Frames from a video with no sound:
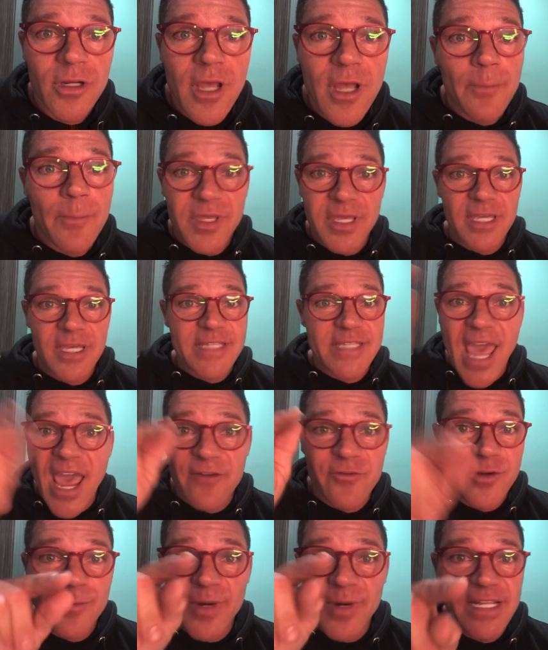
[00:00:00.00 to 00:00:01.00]
because
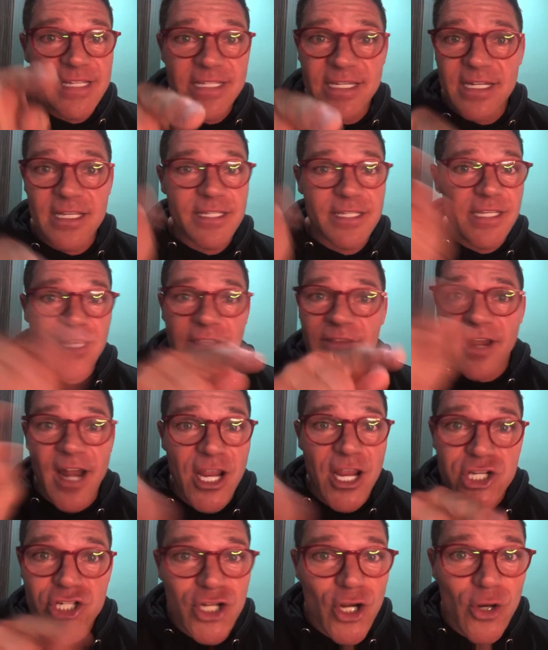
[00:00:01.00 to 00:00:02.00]
everybody's gonna see that I
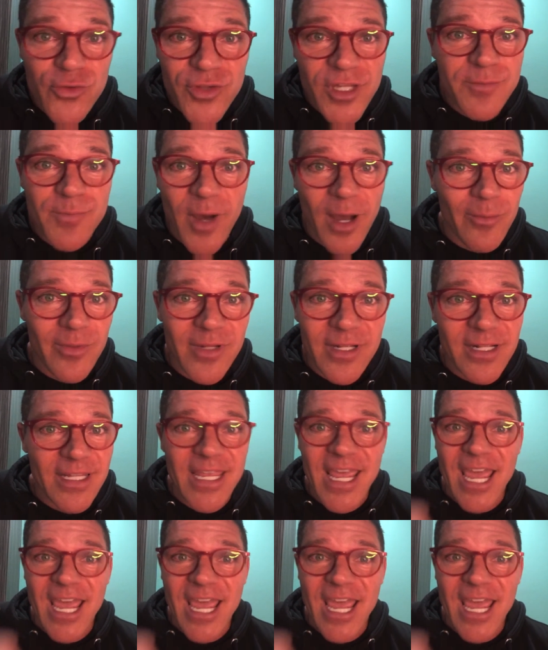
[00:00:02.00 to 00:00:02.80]
showed this publicly,